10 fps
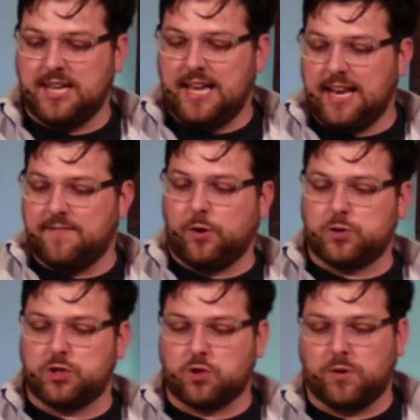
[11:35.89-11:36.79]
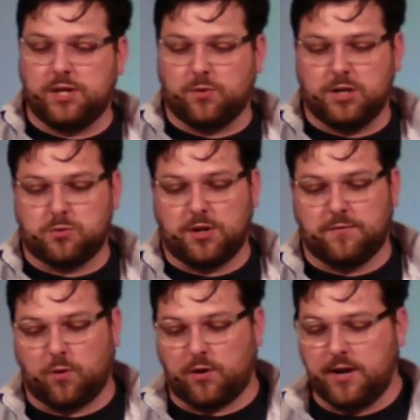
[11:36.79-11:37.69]
And in verses 23 and
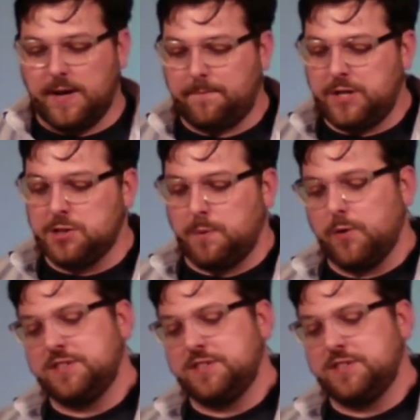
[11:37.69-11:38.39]
24, he's both